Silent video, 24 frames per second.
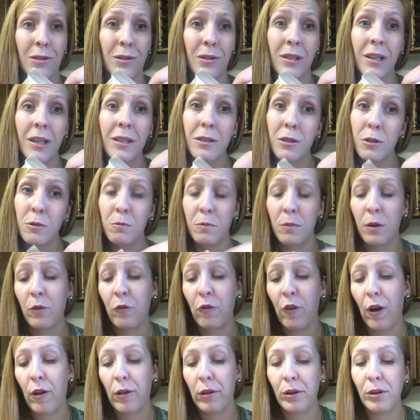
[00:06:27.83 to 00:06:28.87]
So that's a
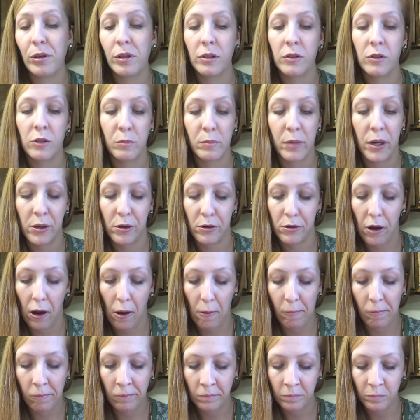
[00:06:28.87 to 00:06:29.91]
fairly decent amount of
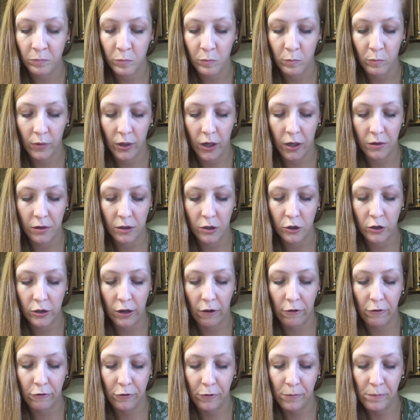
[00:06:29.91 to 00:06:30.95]
time on the
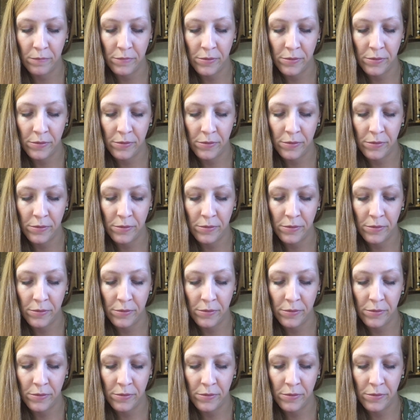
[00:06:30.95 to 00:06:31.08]
shelf.